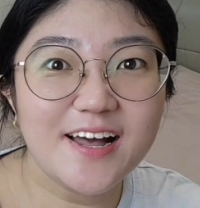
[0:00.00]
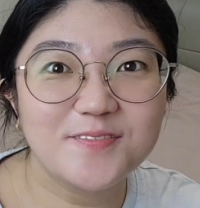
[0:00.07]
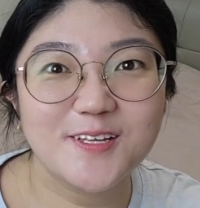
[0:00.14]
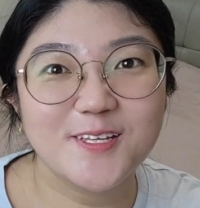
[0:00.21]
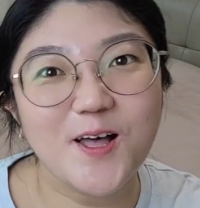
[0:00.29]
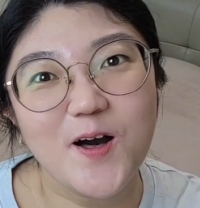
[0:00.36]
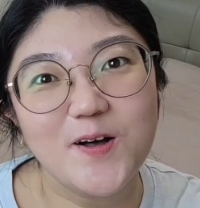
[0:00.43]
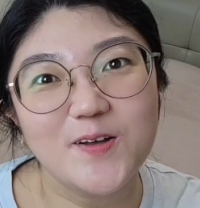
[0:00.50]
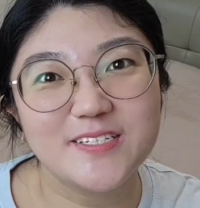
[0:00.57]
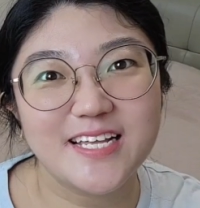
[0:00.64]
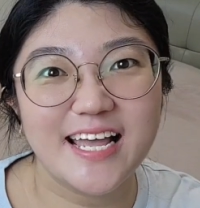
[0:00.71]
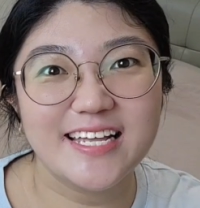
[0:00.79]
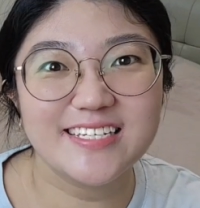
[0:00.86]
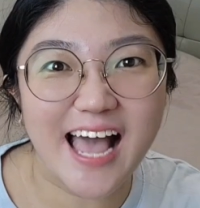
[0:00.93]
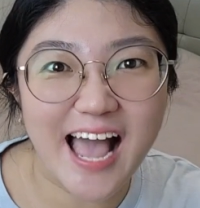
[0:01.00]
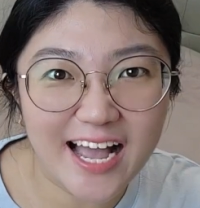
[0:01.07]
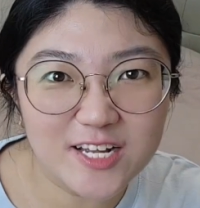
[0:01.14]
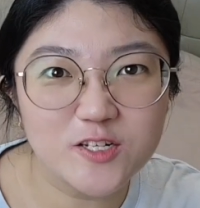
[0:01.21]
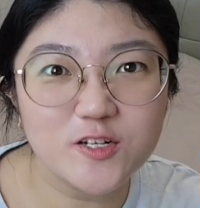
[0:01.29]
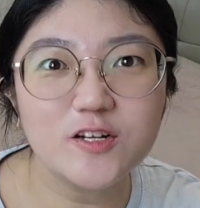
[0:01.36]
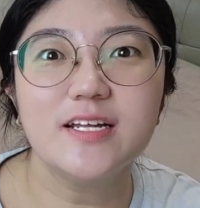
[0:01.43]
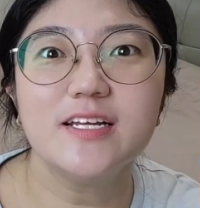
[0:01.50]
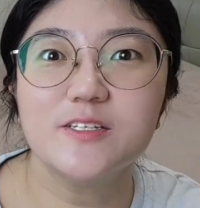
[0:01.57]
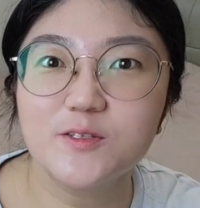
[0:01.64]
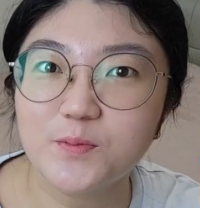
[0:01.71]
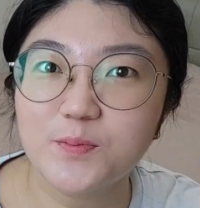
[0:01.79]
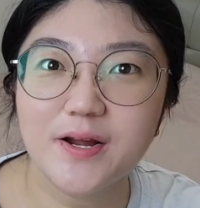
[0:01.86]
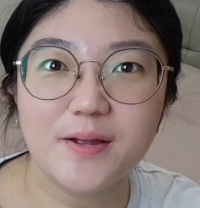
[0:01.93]
of the tones is actually
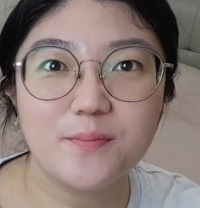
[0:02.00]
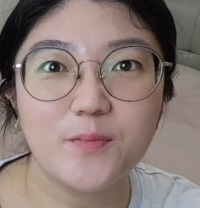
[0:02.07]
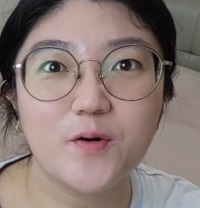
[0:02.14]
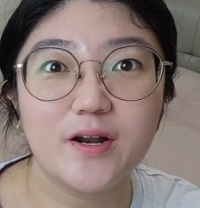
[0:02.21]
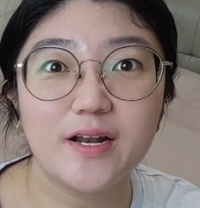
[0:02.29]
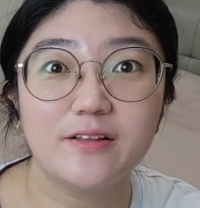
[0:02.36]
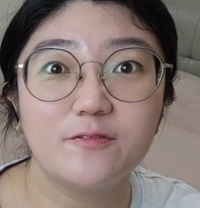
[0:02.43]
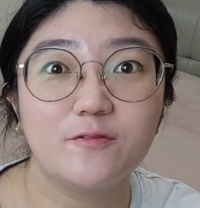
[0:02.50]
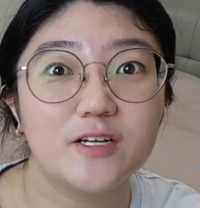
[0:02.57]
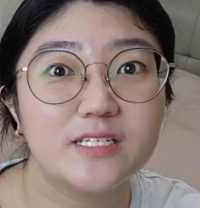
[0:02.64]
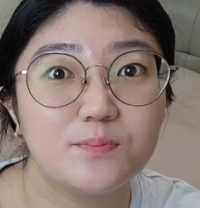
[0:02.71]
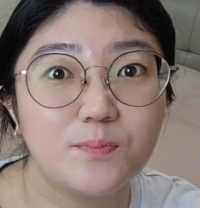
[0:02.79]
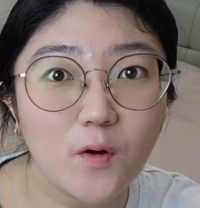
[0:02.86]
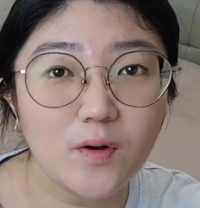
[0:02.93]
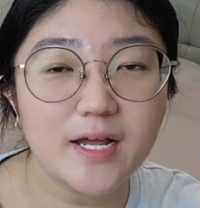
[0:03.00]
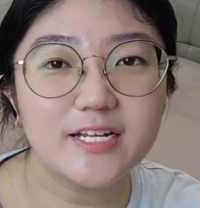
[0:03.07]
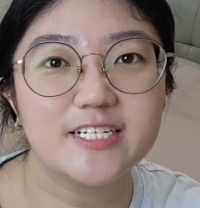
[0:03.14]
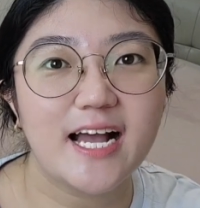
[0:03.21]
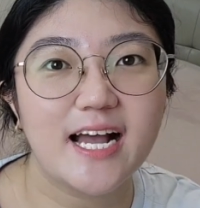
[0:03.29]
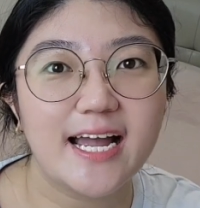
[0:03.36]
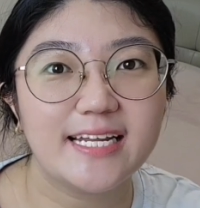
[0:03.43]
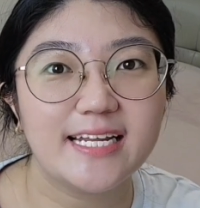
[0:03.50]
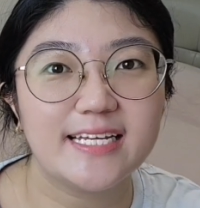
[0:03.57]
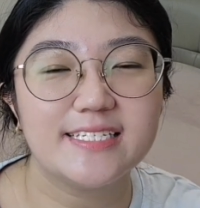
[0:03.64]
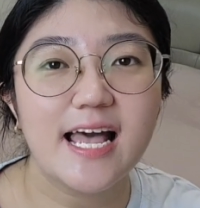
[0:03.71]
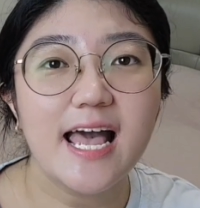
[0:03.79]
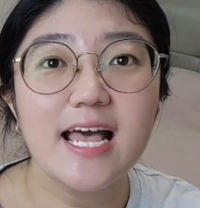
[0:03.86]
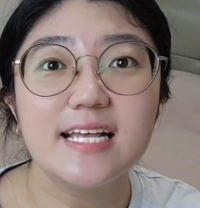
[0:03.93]
super important for spoken
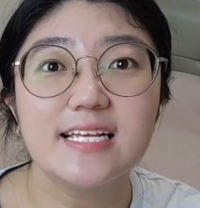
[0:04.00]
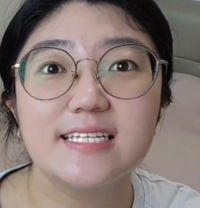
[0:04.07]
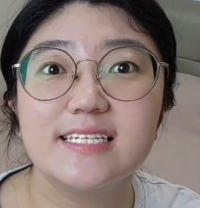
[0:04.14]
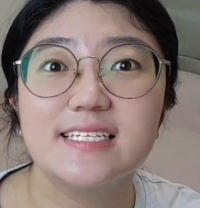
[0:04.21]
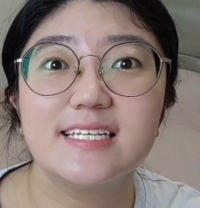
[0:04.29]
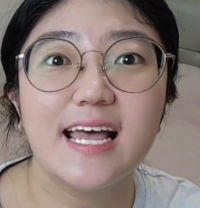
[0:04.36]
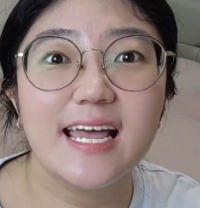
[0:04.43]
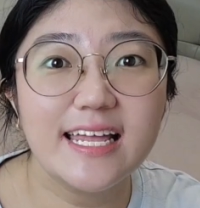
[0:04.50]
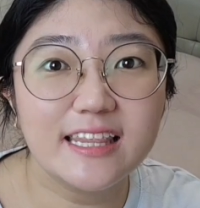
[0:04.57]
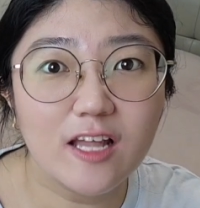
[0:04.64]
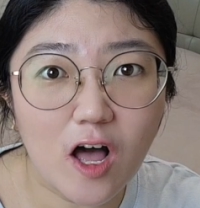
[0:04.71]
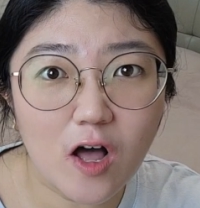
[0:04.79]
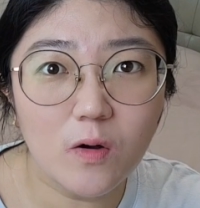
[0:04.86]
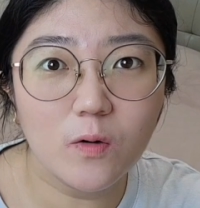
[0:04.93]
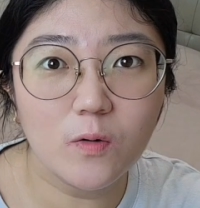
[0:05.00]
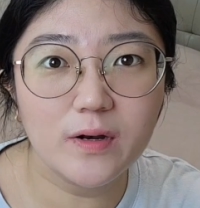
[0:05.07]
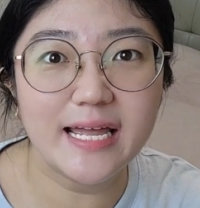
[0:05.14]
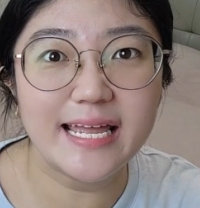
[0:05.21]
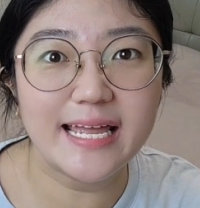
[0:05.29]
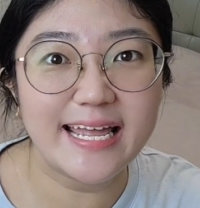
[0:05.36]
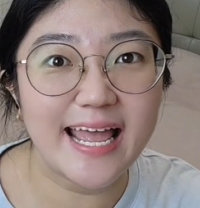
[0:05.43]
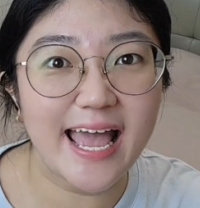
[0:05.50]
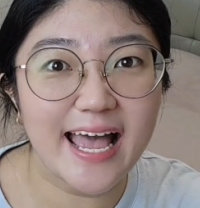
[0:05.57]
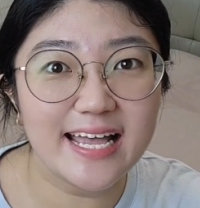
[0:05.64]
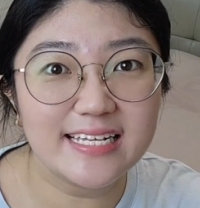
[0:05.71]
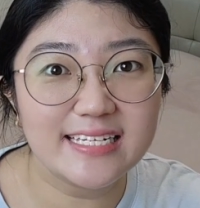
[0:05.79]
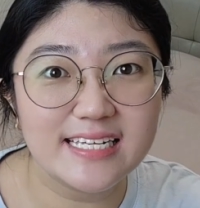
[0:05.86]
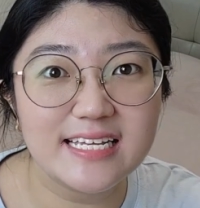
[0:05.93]
Chinese, since it not only
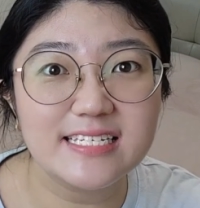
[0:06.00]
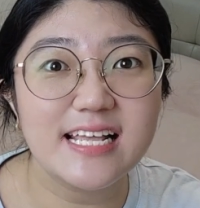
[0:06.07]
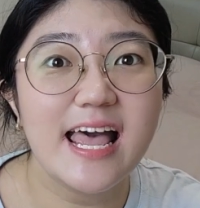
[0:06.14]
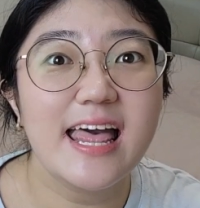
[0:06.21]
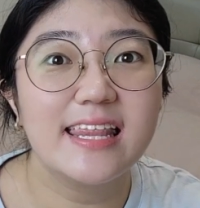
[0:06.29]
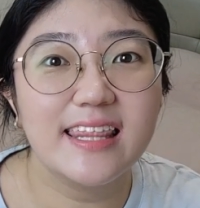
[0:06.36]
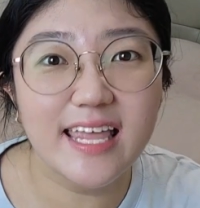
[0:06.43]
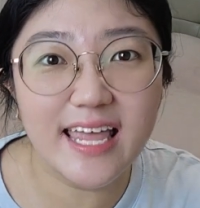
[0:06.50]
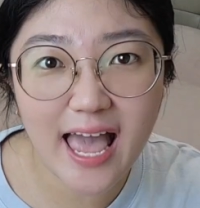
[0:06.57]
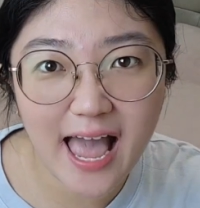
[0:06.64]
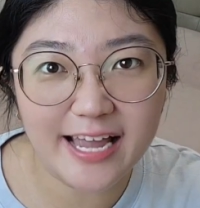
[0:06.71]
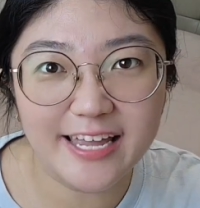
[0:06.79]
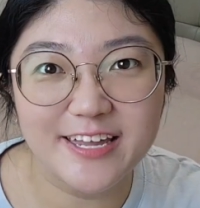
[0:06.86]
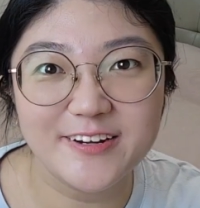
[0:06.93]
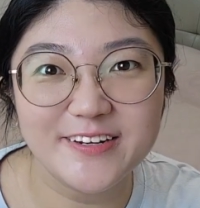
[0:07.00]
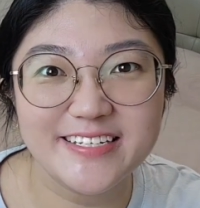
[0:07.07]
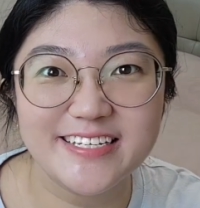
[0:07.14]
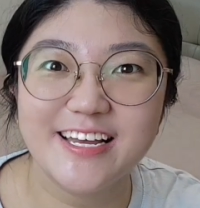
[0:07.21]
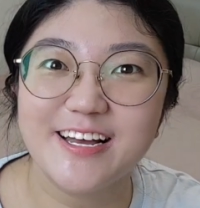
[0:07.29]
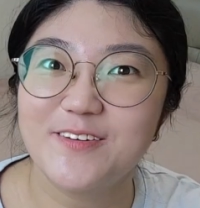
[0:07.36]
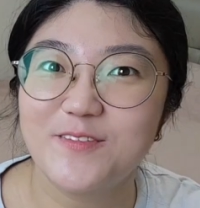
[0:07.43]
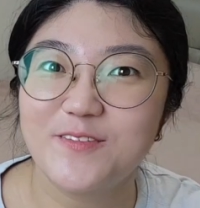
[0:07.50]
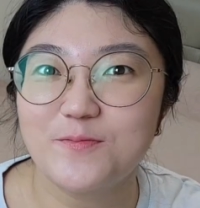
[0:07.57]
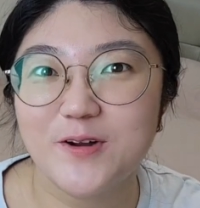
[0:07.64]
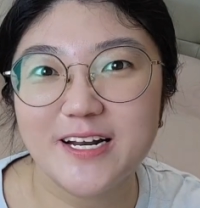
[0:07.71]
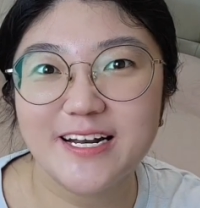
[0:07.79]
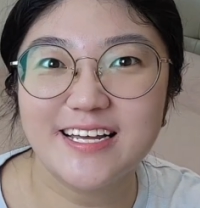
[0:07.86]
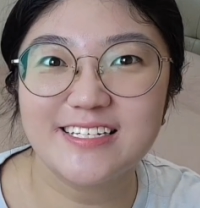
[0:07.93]
enhances the accuracy of your
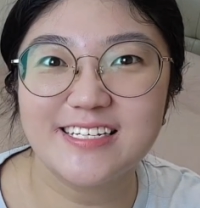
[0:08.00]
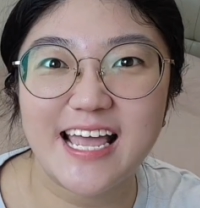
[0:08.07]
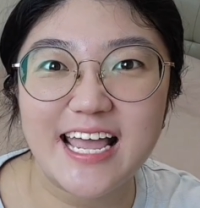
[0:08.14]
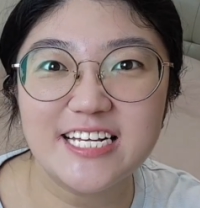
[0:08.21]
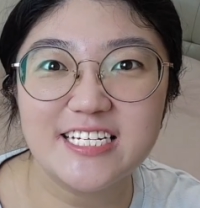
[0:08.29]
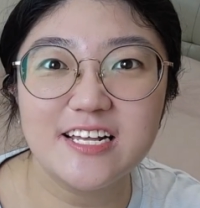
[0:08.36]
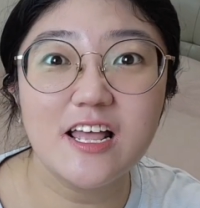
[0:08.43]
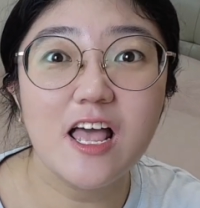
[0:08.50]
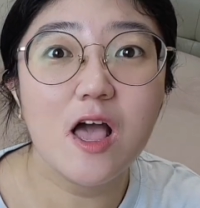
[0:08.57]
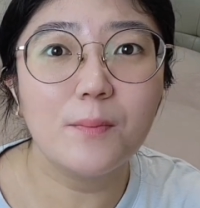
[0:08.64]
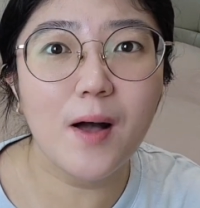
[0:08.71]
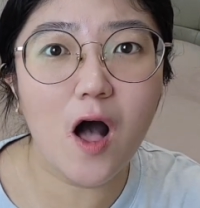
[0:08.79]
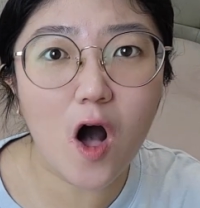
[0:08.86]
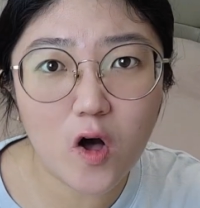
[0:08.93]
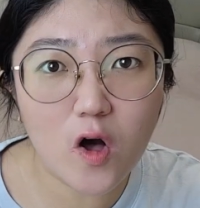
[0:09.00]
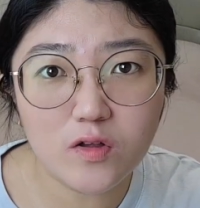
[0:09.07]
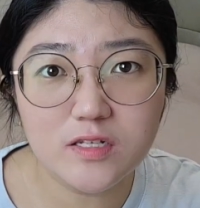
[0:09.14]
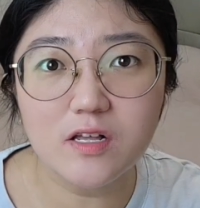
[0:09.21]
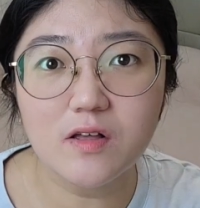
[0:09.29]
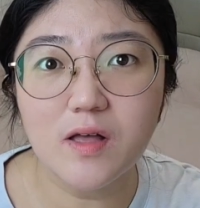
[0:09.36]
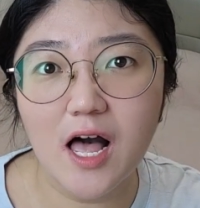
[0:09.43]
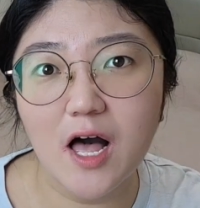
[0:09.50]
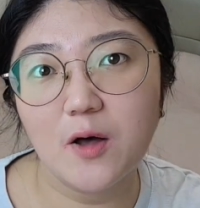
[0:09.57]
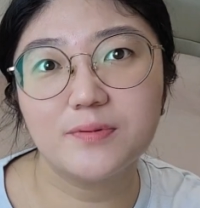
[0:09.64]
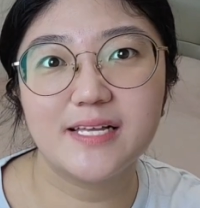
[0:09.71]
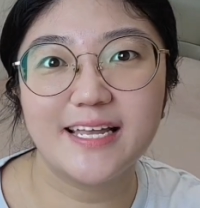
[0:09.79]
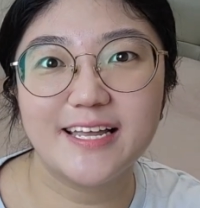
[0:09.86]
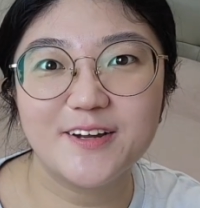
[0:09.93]
pronunciation, but also
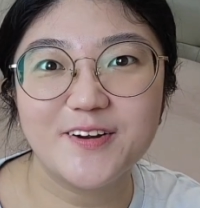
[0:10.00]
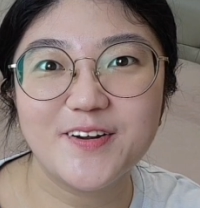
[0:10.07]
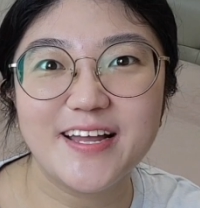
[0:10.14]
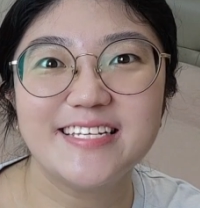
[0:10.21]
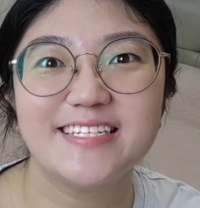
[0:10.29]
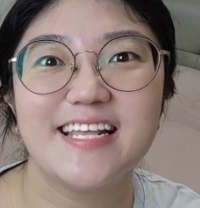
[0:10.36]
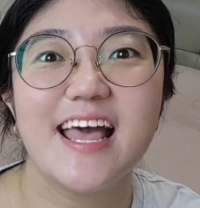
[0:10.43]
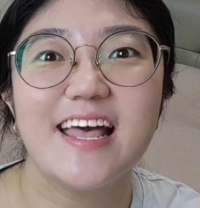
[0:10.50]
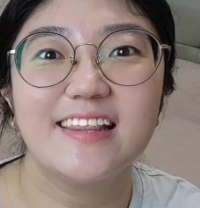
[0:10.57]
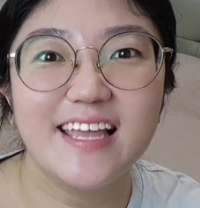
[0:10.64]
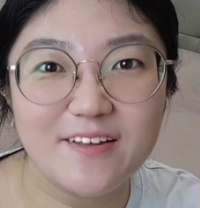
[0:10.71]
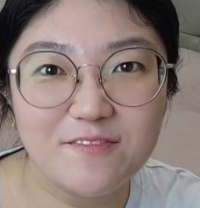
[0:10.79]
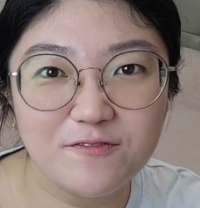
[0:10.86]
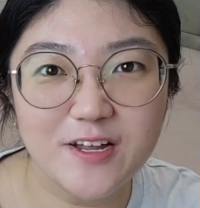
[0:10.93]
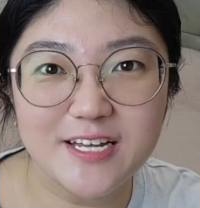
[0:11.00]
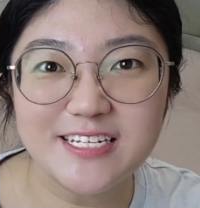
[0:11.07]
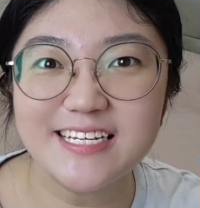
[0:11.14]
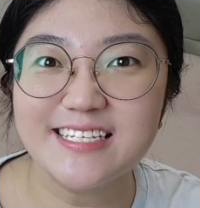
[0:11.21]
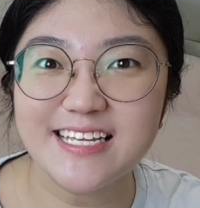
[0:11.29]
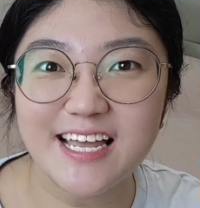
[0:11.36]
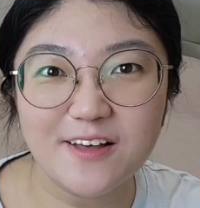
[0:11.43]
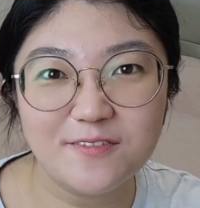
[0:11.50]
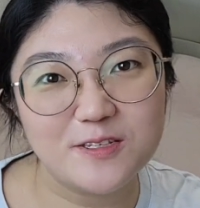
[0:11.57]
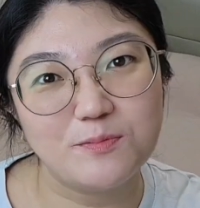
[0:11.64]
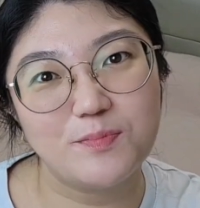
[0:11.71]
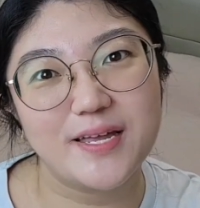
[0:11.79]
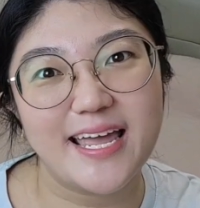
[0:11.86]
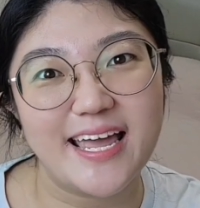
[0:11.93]
helps increase the efficiency of
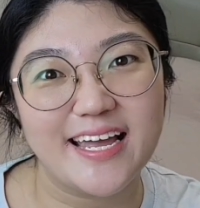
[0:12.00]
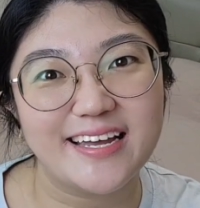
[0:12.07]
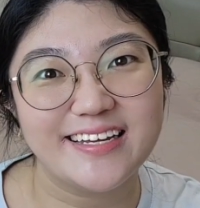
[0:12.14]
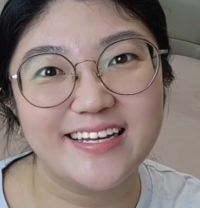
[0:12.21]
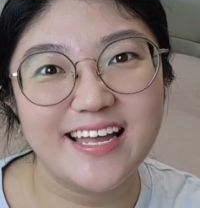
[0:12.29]
speaking.